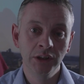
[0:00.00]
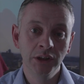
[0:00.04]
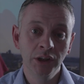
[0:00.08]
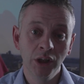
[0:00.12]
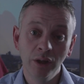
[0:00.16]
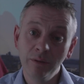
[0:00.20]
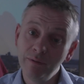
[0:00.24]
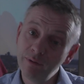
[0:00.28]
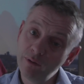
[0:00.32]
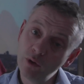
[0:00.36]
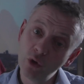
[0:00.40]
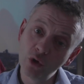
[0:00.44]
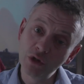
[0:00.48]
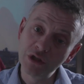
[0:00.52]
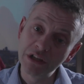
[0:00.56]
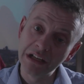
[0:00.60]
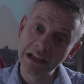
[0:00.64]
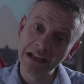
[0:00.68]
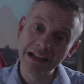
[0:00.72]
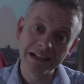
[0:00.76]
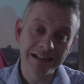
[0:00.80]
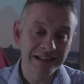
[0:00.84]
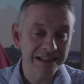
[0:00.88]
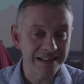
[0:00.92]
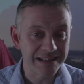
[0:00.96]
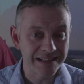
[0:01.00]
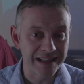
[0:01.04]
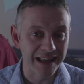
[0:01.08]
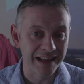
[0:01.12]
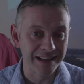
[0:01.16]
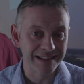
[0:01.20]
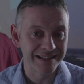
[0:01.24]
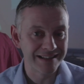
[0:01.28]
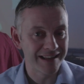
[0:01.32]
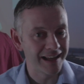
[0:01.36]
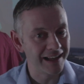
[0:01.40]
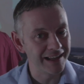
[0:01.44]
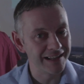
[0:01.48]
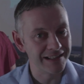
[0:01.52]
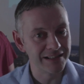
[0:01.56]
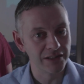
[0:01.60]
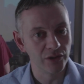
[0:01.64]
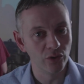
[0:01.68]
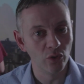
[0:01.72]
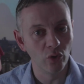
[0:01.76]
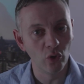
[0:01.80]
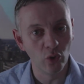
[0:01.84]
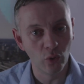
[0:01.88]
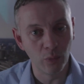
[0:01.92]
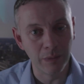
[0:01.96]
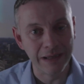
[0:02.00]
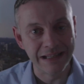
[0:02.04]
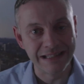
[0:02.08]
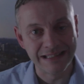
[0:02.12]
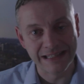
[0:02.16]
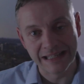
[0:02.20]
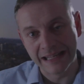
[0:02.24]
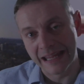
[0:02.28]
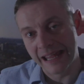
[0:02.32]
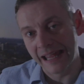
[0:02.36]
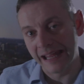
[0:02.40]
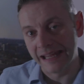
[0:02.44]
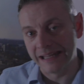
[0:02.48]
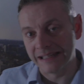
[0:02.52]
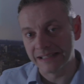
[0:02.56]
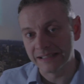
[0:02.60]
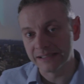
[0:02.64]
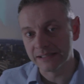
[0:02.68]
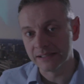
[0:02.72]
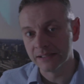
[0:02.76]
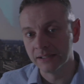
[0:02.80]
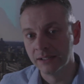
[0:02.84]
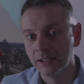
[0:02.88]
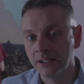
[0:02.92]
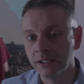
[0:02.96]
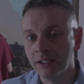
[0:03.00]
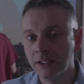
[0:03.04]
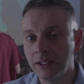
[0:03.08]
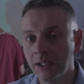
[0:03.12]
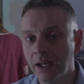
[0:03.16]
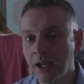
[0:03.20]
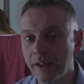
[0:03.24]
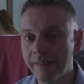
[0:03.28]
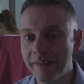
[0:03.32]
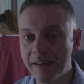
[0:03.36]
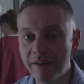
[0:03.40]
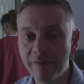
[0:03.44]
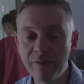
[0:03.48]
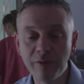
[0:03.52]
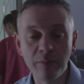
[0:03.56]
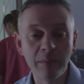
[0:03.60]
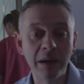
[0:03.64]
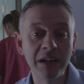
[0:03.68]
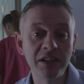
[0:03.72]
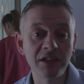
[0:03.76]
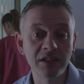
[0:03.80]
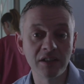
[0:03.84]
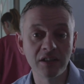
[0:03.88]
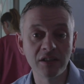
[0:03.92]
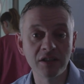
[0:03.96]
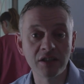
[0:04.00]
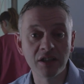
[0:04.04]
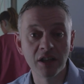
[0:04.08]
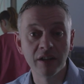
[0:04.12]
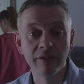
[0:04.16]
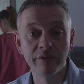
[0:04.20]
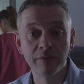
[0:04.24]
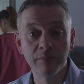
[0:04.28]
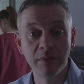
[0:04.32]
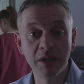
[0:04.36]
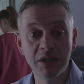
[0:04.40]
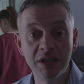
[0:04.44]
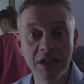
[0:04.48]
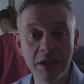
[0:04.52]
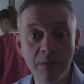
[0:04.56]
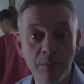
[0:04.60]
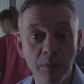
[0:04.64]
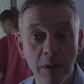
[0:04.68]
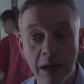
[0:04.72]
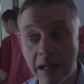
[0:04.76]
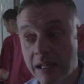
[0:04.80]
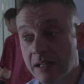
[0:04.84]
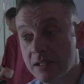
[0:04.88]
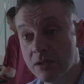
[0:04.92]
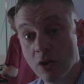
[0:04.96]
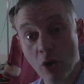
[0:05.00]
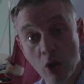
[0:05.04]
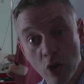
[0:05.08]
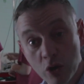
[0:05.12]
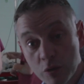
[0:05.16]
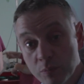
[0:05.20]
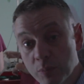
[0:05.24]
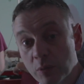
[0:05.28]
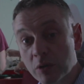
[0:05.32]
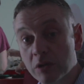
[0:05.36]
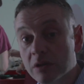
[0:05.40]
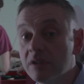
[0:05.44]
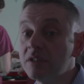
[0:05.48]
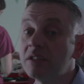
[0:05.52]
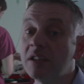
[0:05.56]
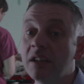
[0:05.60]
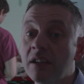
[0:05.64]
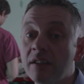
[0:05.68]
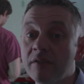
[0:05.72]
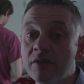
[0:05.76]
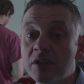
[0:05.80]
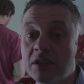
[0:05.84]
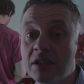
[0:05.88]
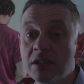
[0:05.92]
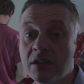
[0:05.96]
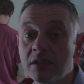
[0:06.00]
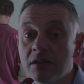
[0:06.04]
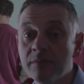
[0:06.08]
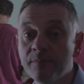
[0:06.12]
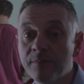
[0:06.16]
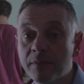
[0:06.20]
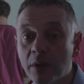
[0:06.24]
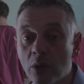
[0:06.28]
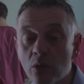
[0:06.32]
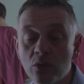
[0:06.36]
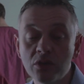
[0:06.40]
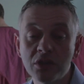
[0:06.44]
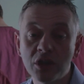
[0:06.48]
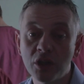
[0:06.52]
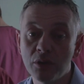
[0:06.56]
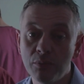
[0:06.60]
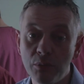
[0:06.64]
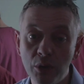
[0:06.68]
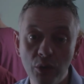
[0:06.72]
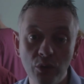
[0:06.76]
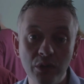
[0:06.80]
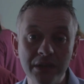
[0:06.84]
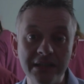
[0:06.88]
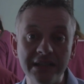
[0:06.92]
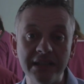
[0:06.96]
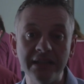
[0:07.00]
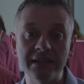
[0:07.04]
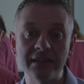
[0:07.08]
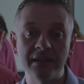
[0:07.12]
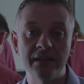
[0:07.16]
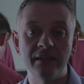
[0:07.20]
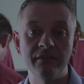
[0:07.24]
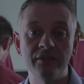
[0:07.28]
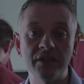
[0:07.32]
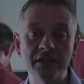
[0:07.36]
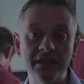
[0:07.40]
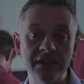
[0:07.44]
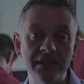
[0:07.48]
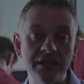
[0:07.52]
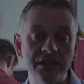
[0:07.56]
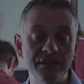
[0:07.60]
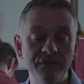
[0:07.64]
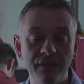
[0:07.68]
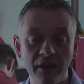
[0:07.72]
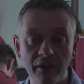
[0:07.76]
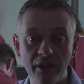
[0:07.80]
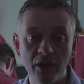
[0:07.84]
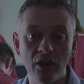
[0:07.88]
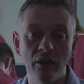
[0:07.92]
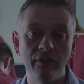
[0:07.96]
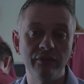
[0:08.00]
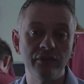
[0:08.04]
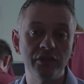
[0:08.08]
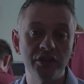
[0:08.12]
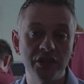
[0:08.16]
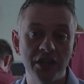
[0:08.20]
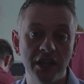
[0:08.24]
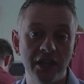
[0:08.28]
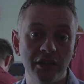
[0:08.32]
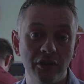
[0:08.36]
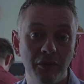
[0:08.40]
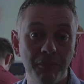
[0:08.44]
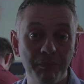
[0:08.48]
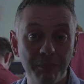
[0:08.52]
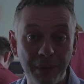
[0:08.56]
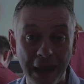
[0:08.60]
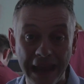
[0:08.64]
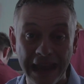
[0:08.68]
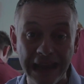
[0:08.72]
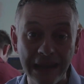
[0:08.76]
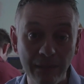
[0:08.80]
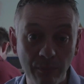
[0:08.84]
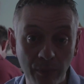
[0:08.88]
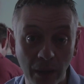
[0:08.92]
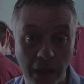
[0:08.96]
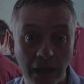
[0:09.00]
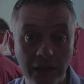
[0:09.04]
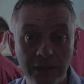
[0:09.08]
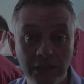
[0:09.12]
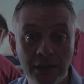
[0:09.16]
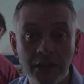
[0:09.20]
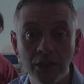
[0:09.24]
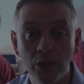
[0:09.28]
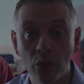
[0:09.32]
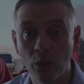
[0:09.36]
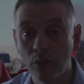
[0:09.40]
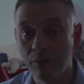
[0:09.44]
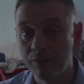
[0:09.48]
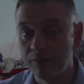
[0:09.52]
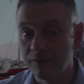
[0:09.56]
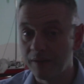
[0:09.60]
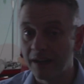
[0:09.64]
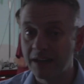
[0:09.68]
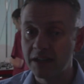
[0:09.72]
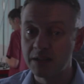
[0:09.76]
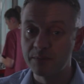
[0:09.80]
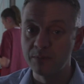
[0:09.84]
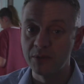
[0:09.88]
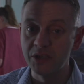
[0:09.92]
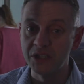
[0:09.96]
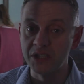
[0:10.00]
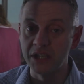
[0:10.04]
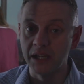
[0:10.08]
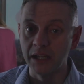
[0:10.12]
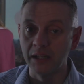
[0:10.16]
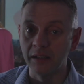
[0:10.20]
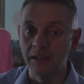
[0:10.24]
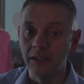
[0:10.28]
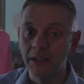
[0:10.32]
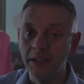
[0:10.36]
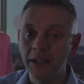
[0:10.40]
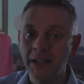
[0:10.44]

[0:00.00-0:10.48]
Unfortunately, as it stands, that isn't always the case. And the information that's shared from your GP to hospital services or to community services is very often shared on paper or fax machine.